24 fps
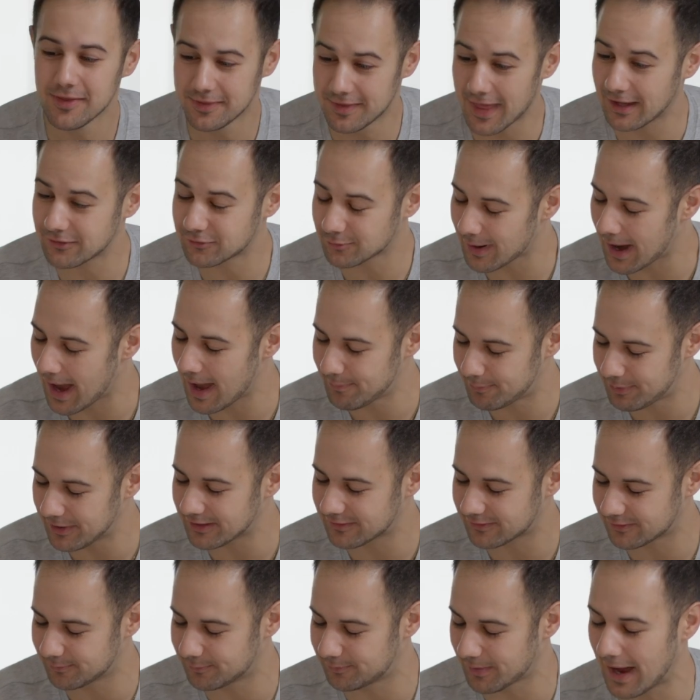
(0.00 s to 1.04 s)
That's why I
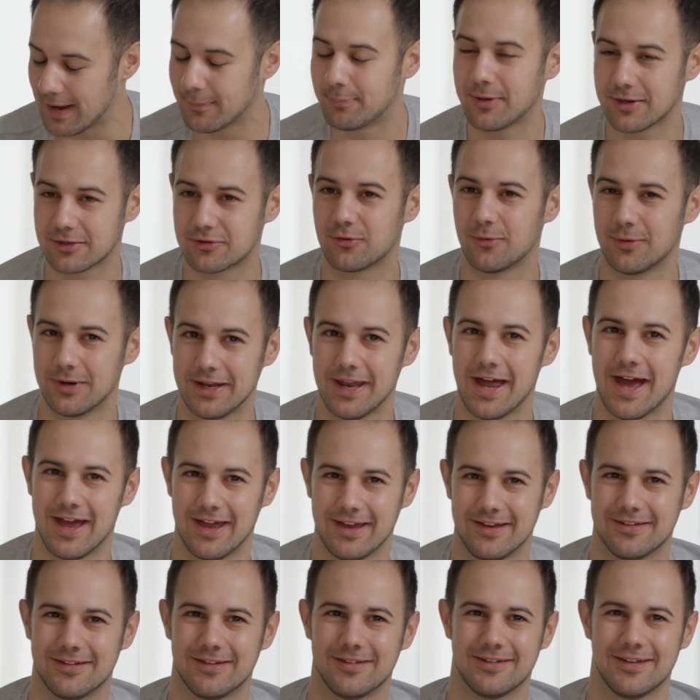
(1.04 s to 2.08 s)
picked 29
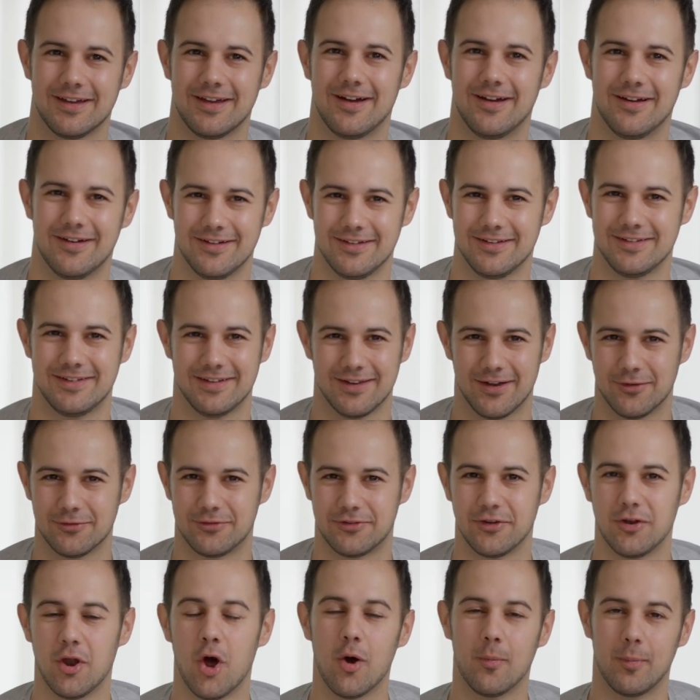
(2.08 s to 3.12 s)
because I was like, oh, it's, you know,
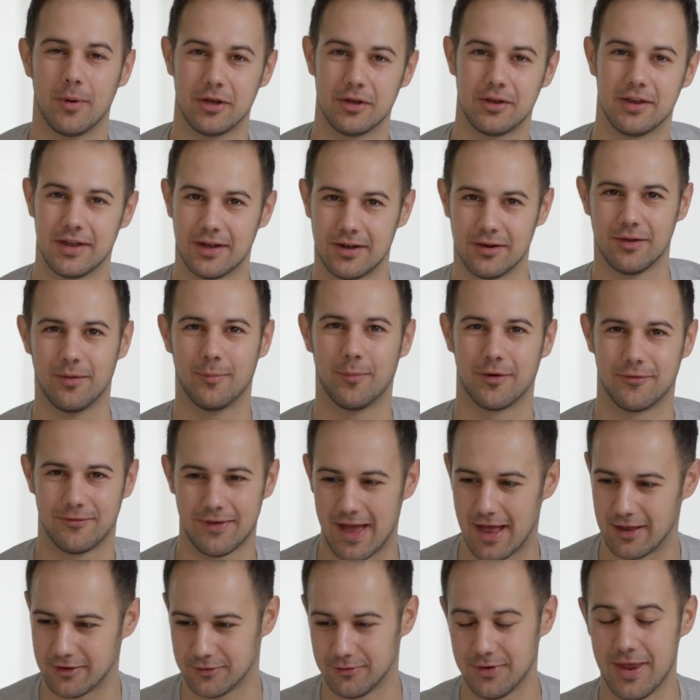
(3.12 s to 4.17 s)
Sonoma, you can get a little more
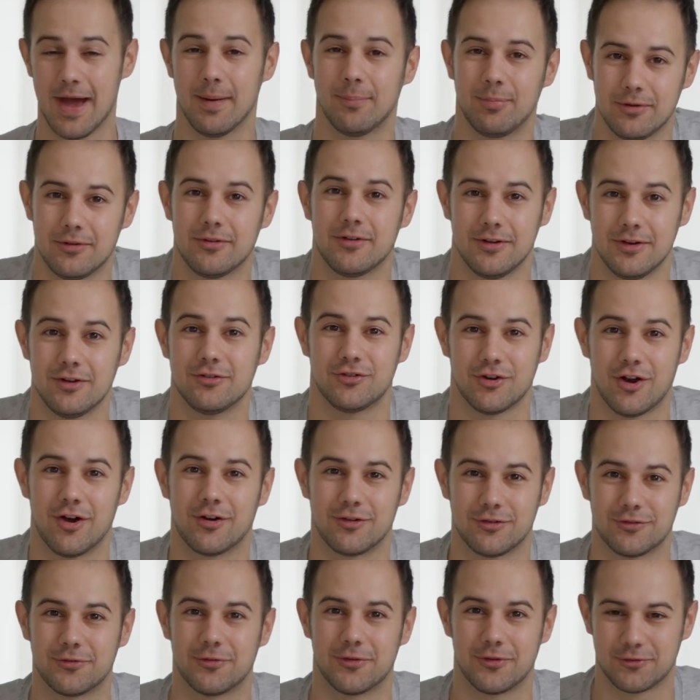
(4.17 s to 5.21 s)
value. Napa, they're gonna
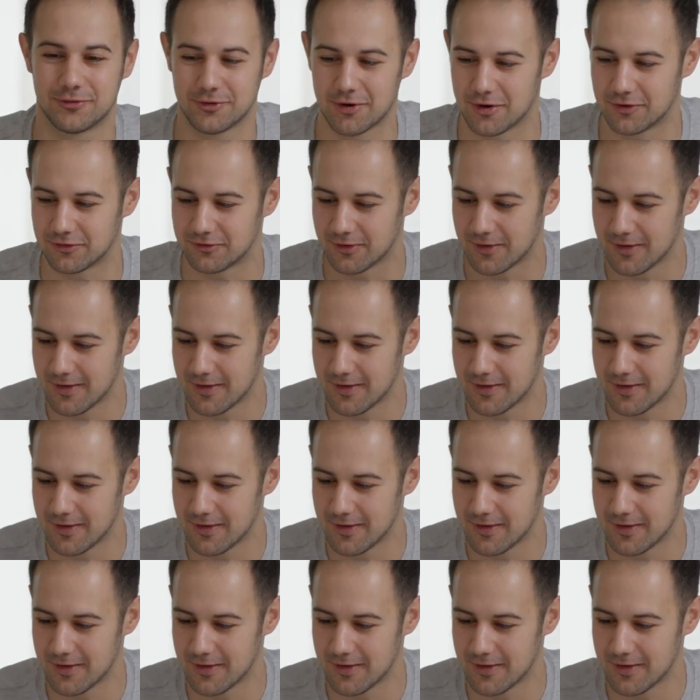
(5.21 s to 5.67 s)
charge for the shards.